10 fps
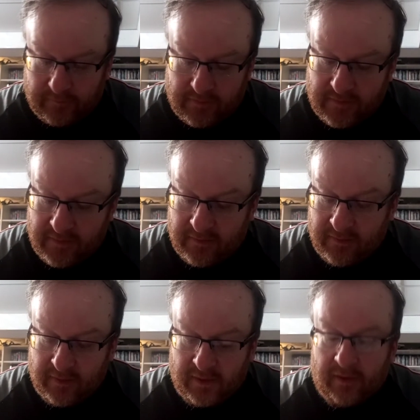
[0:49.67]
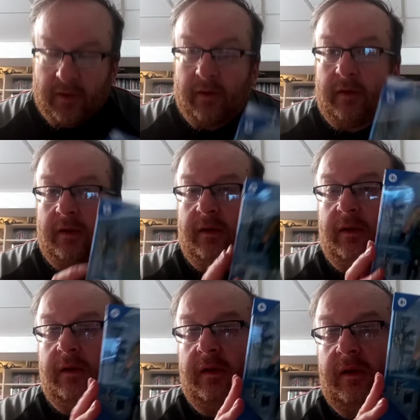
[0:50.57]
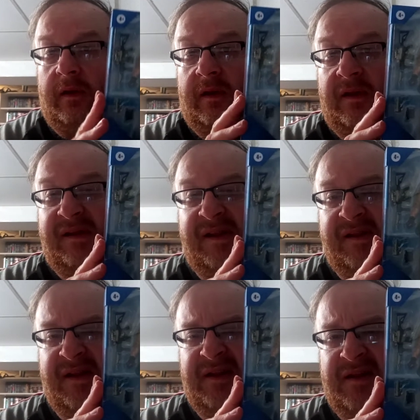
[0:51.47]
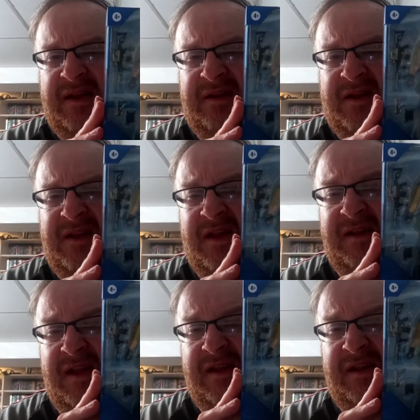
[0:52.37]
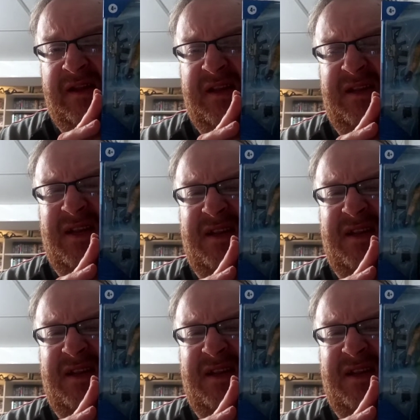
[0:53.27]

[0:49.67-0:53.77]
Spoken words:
[no speech]